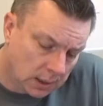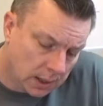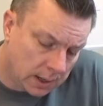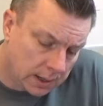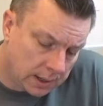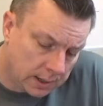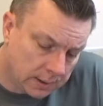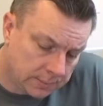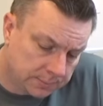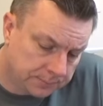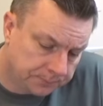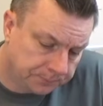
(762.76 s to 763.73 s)

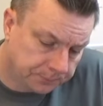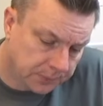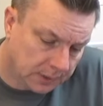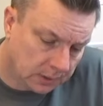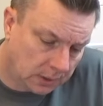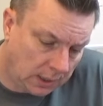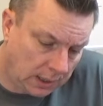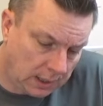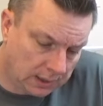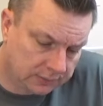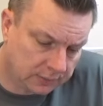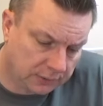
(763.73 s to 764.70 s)
It
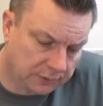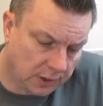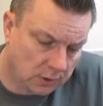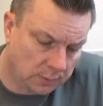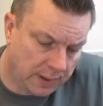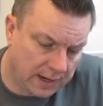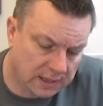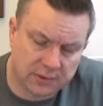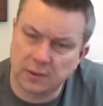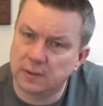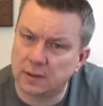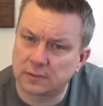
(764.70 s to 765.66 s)
hasn't thrown up
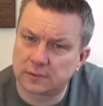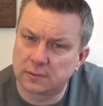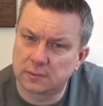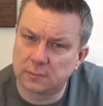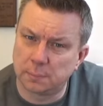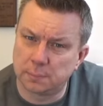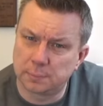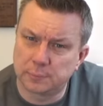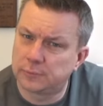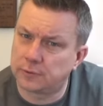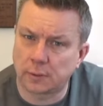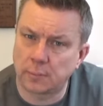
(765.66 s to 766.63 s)
anything that's
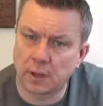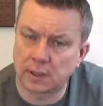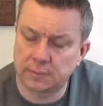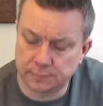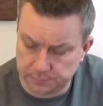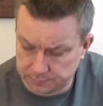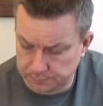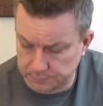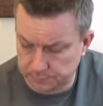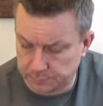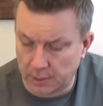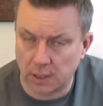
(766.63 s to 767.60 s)
done my
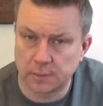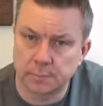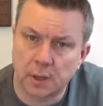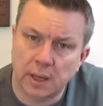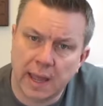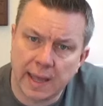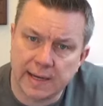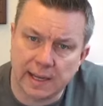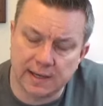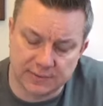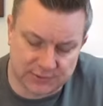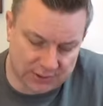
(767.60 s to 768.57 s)
head
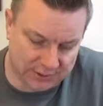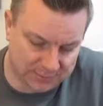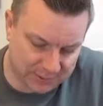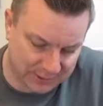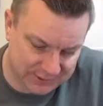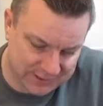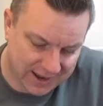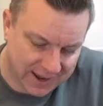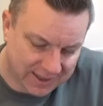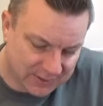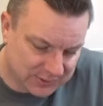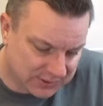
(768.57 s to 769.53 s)
in too much.
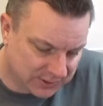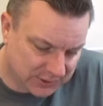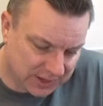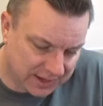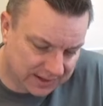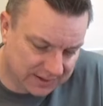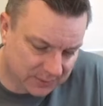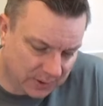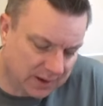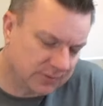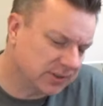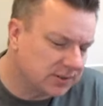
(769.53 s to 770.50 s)
There's nothing
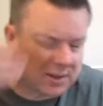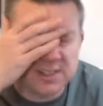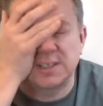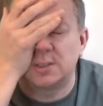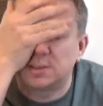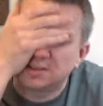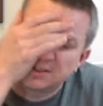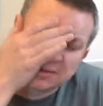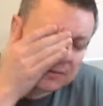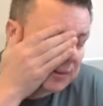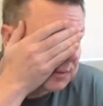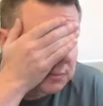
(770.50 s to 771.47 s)
where I've just gone, oh
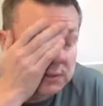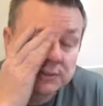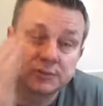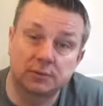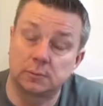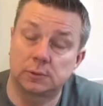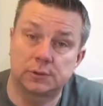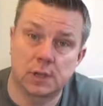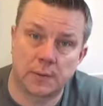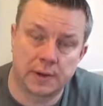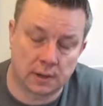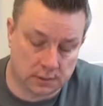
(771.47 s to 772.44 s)
come on, what's
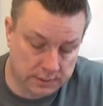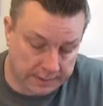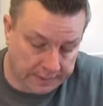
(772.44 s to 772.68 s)
going on.